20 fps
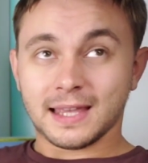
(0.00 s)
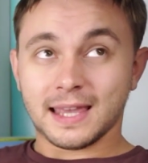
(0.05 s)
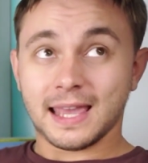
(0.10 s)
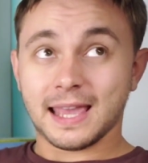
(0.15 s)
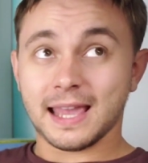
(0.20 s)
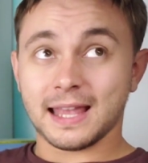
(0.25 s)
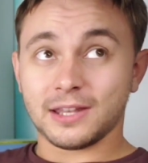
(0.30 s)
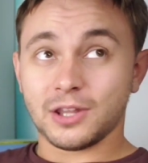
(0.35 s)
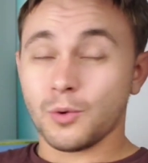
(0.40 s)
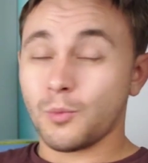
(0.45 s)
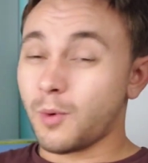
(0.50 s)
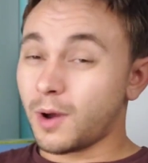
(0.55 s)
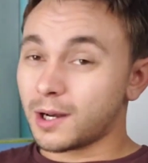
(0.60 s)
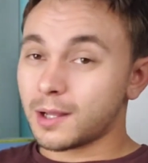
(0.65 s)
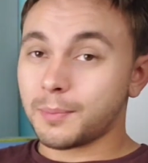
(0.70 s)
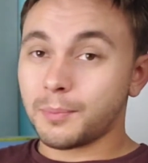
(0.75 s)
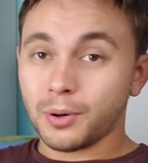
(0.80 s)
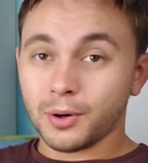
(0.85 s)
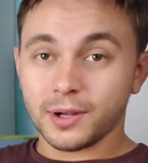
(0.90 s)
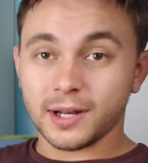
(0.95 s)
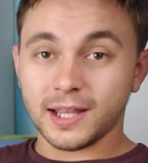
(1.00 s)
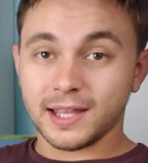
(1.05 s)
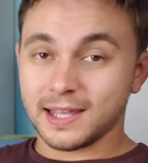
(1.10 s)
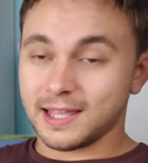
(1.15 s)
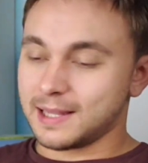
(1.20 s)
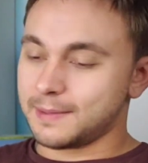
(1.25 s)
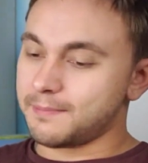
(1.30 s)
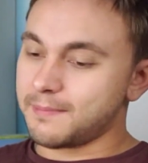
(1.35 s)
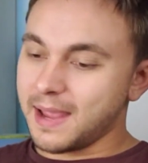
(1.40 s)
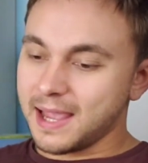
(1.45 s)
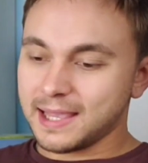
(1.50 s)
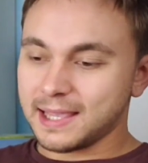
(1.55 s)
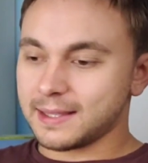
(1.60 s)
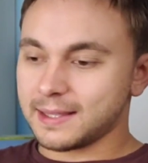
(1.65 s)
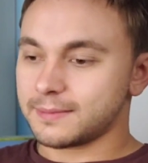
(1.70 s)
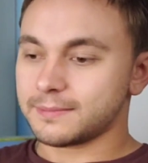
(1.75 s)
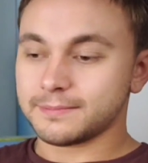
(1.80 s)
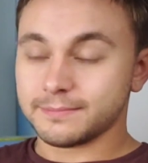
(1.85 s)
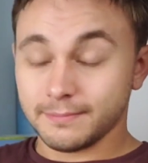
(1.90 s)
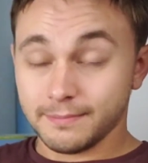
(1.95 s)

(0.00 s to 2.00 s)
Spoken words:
and you want to put it and make it